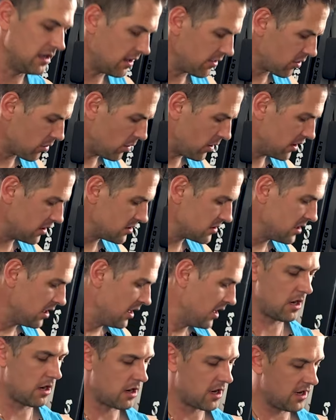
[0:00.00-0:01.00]
other ones.
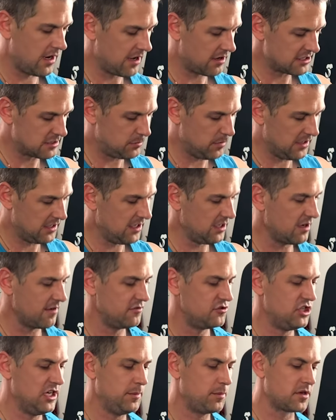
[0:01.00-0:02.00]
All right, now speaking
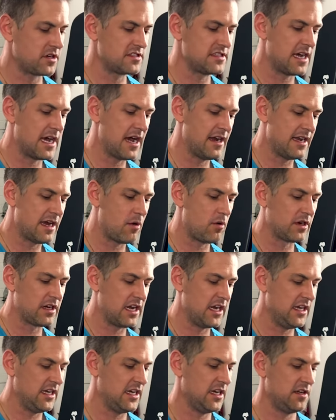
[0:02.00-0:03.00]
of cheaper side, now we're
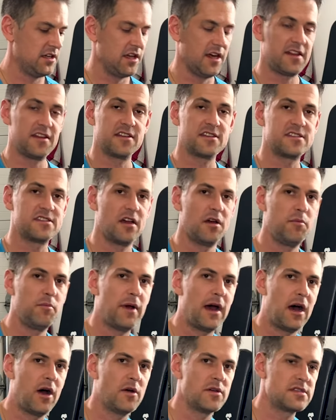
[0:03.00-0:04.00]
getting into like the
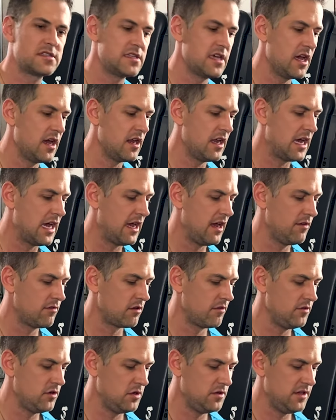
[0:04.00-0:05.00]
SunPow set. I
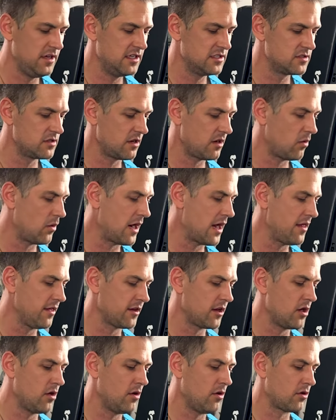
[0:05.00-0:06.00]
reviewed these a while
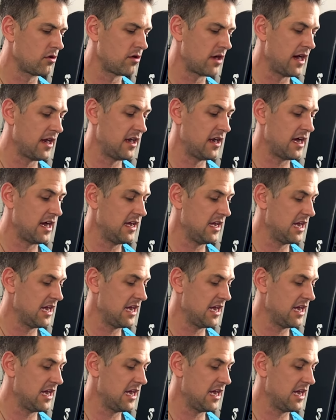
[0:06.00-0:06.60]
ago. Granted, I